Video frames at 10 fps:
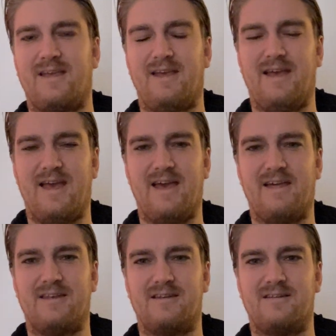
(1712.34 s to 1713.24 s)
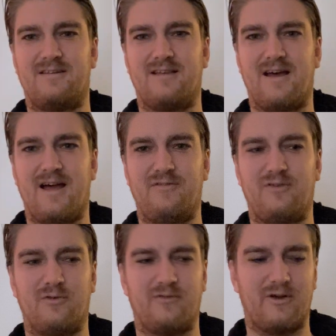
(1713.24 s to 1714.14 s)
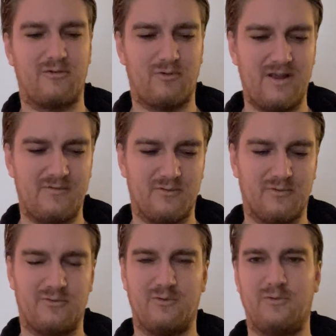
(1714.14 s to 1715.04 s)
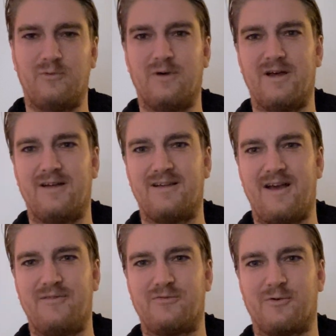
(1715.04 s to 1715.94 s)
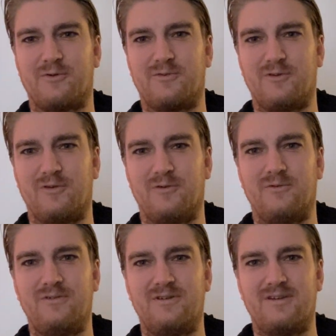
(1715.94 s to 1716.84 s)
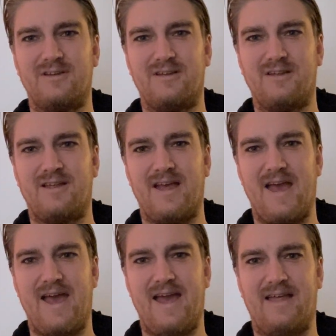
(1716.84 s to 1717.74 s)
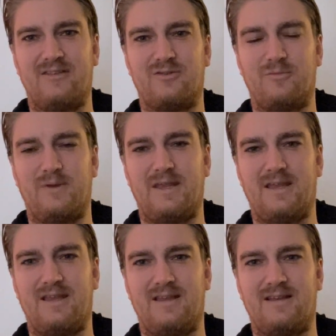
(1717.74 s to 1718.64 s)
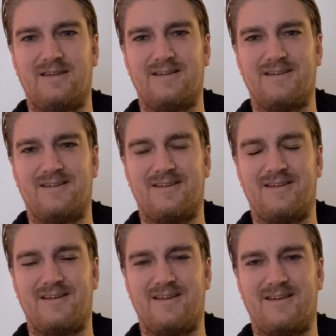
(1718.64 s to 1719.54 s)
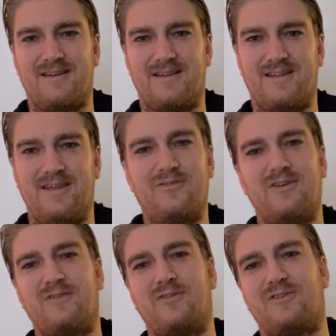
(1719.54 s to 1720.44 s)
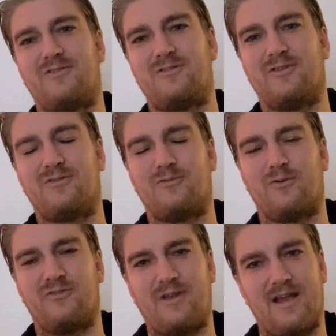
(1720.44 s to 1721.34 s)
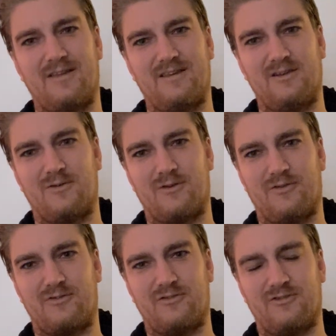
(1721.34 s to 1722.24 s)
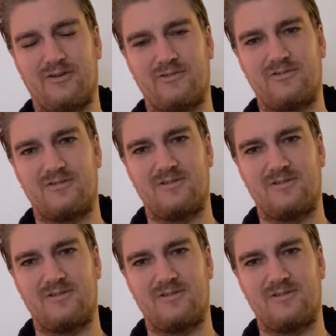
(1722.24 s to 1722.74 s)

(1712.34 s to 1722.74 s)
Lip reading: And I feel very grateful to have talked to you and to be, even if it's just for a second, in your consciousness.